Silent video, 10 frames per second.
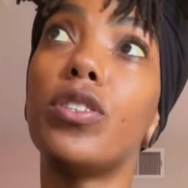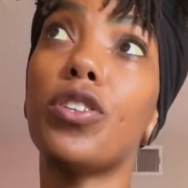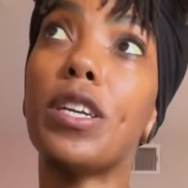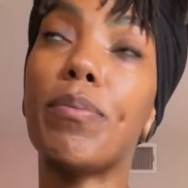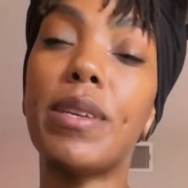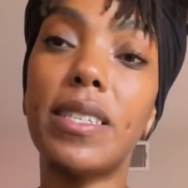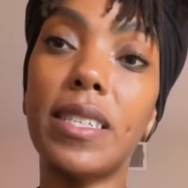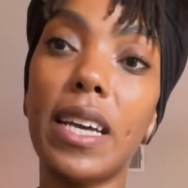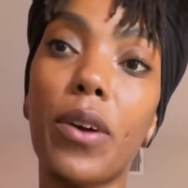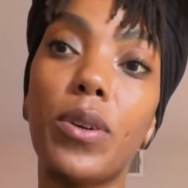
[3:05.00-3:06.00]
during
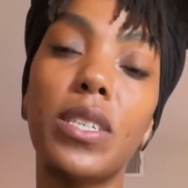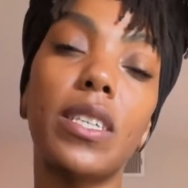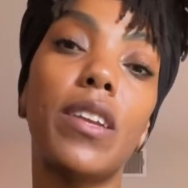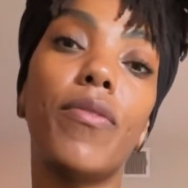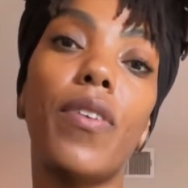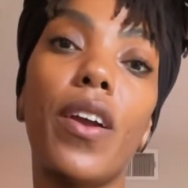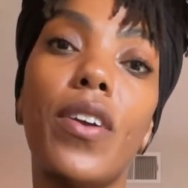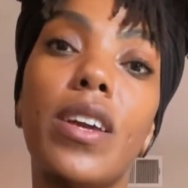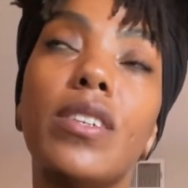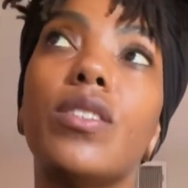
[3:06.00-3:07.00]
business hours and
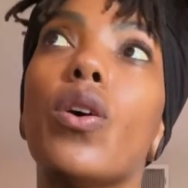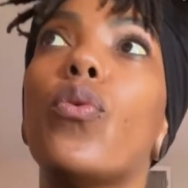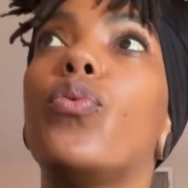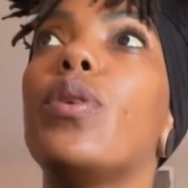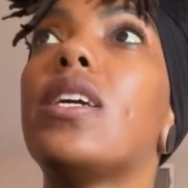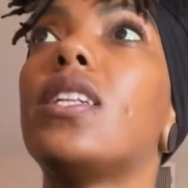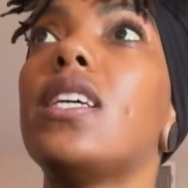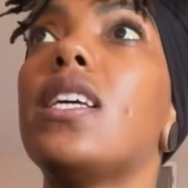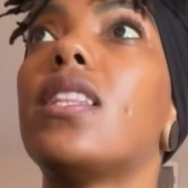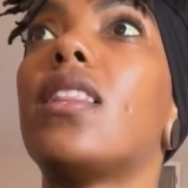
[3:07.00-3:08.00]
various
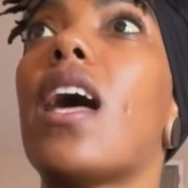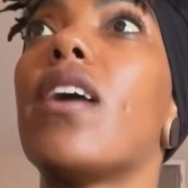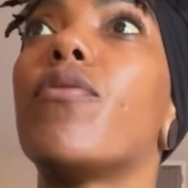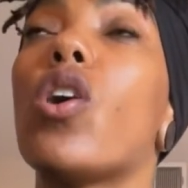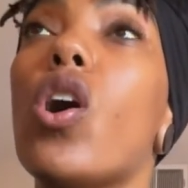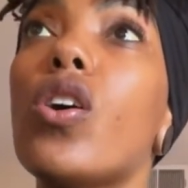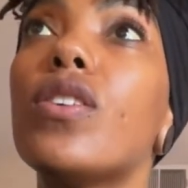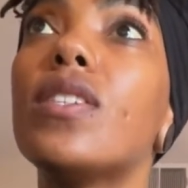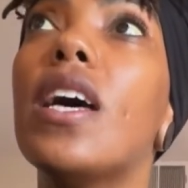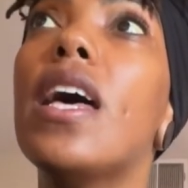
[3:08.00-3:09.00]
weekly live
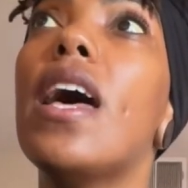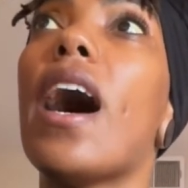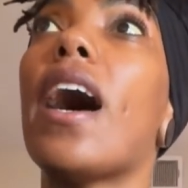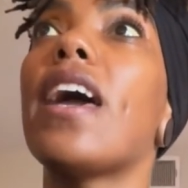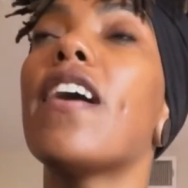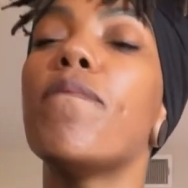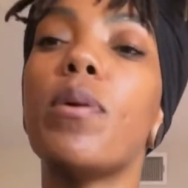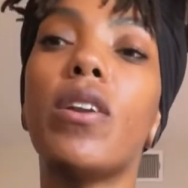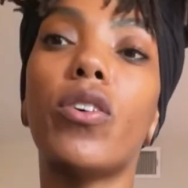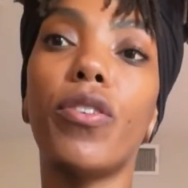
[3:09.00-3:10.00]
calls. I have
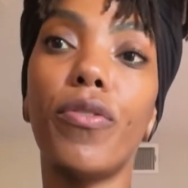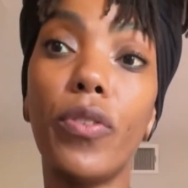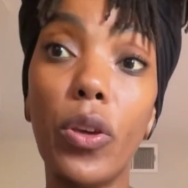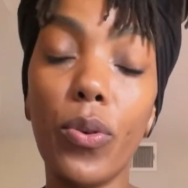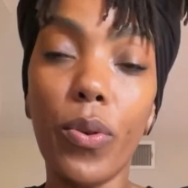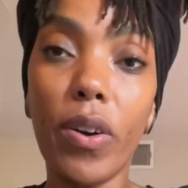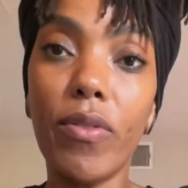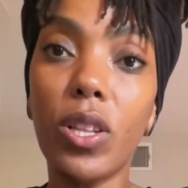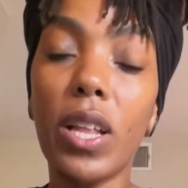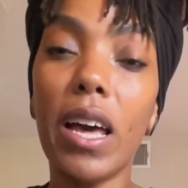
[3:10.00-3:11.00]
been on a few of
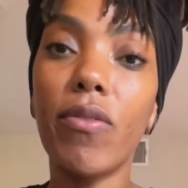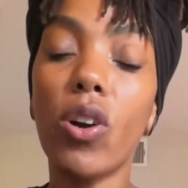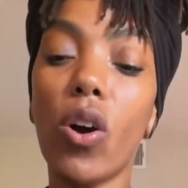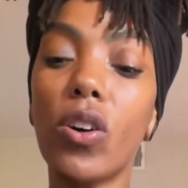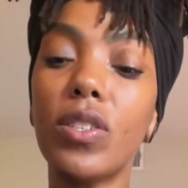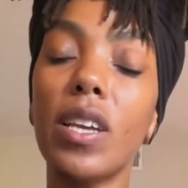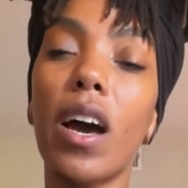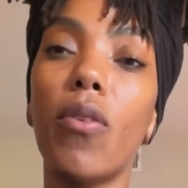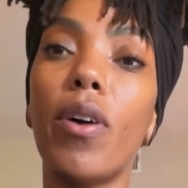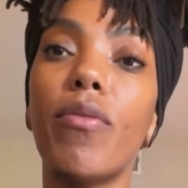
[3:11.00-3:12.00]
the live calls.
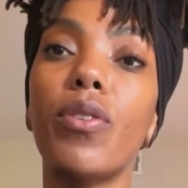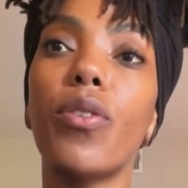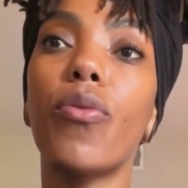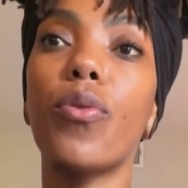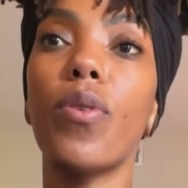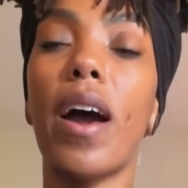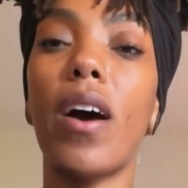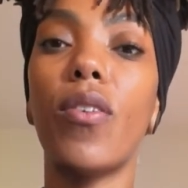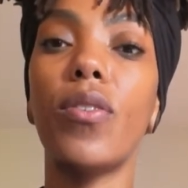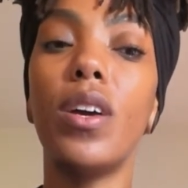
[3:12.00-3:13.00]
However,
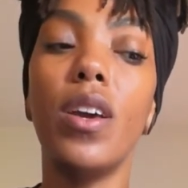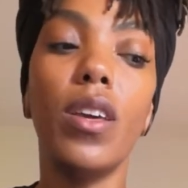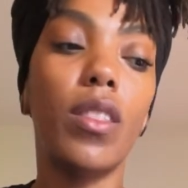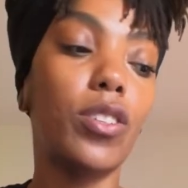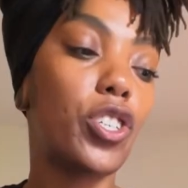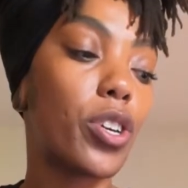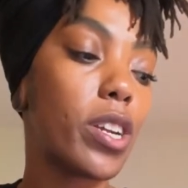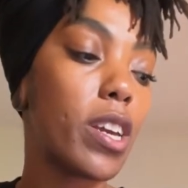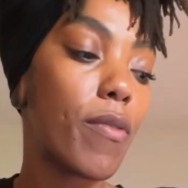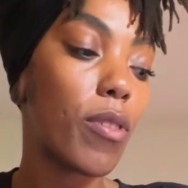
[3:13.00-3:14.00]
throughout the
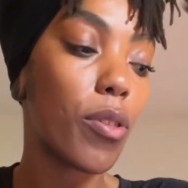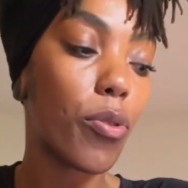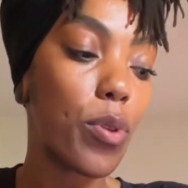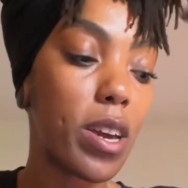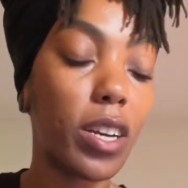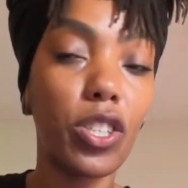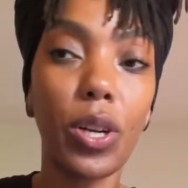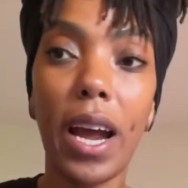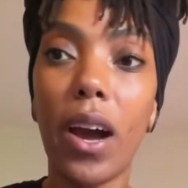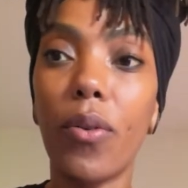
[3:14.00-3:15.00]
journey of the
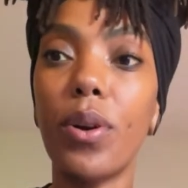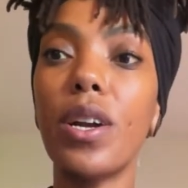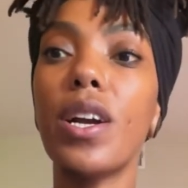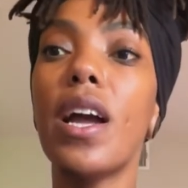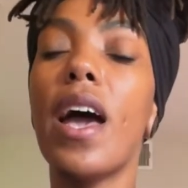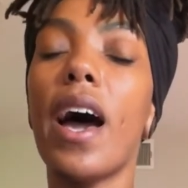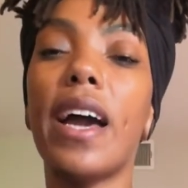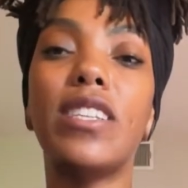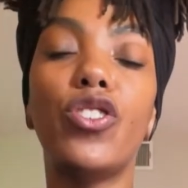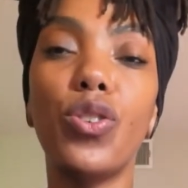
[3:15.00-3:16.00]
300-hour,
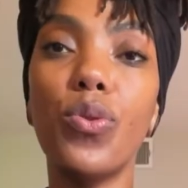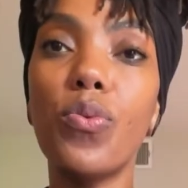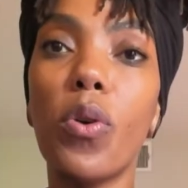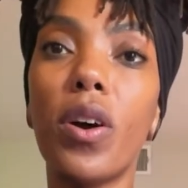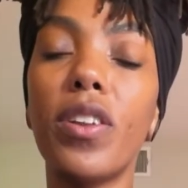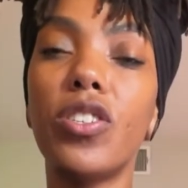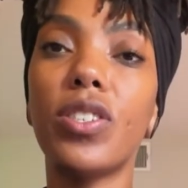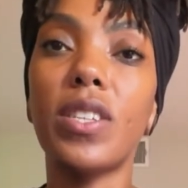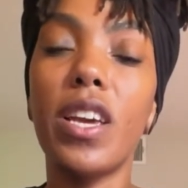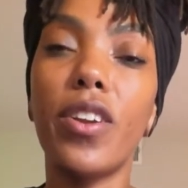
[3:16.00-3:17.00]
I do want to
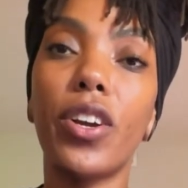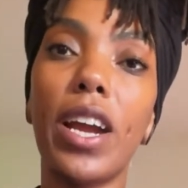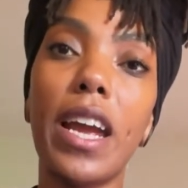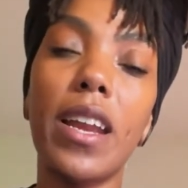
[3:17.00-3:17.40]
just integrate